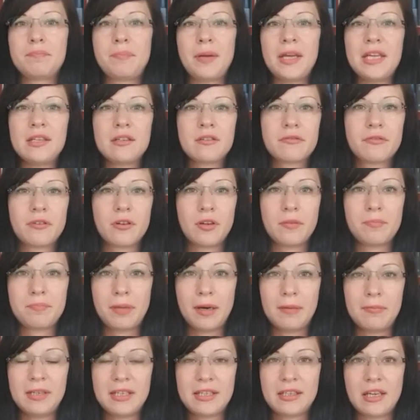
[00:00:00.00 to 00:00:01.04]
paying for the
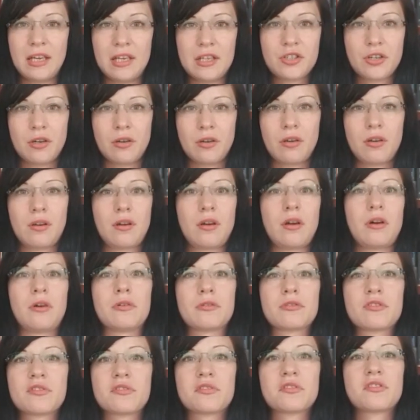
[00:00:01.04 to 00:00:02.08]
publication
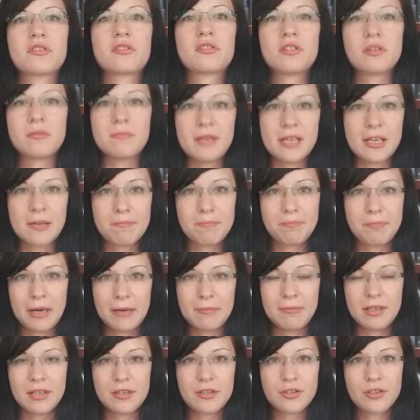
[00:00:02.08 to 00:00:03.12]
costs to big
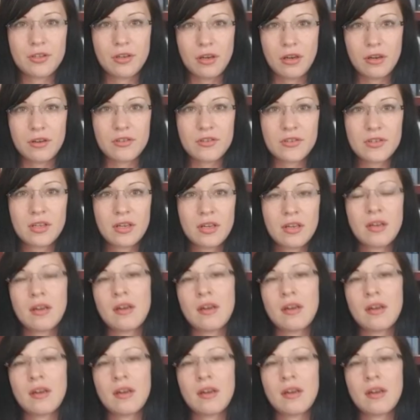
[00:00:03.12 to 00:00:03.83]
publishers.